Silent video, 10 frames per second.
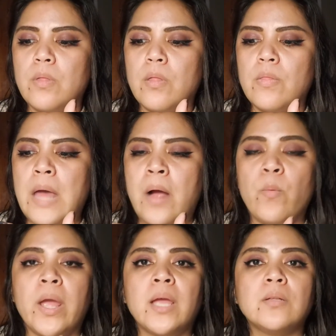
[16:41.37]
that
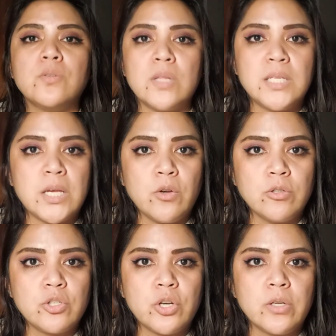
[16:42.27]
way do they take your
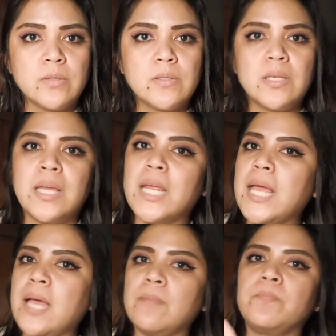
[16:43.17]
insurance. And
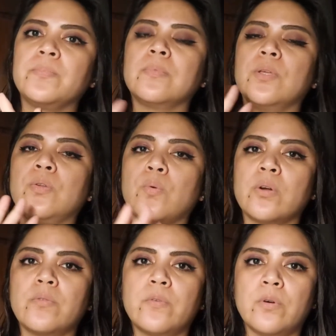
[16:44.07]
again, in
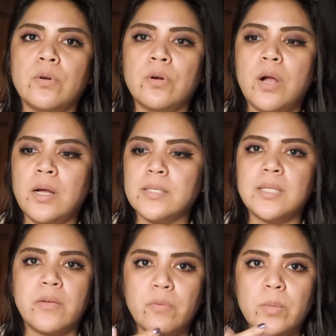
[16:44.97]
order for us,
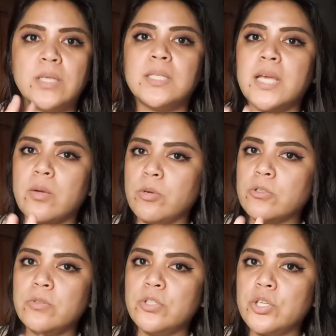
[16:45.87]
like for me to take
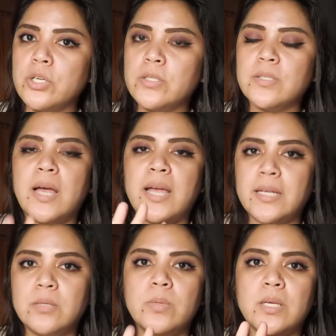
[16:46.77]
commercial insurance, I
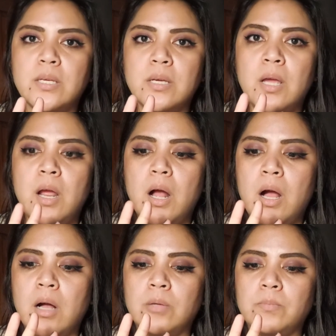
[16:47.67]
had to be
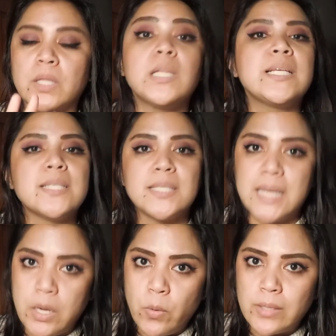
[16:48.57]
licensed
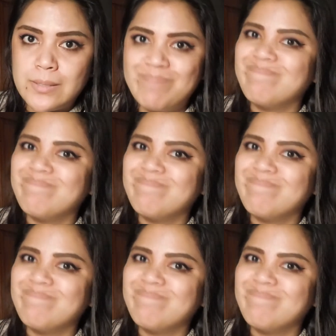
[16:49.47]
anyways.